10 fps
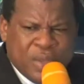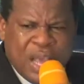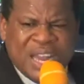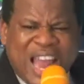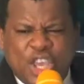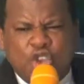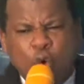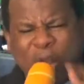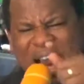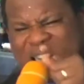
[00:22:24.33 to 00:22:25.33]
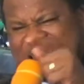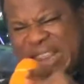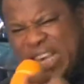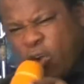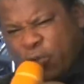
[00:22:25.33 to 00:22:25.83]
That you can
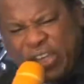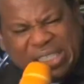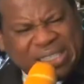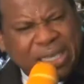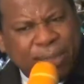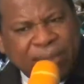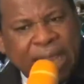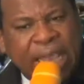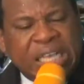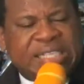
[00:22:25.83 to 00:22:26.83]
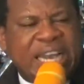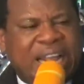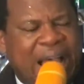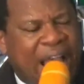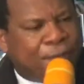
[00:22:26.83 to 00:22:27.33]
think of it? He said,
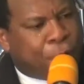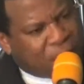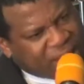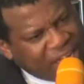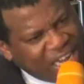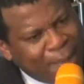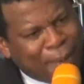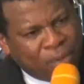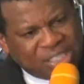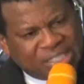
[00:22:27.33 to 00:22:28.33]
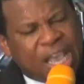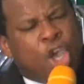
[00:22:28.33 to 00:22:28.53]
Kai, for thinking about it,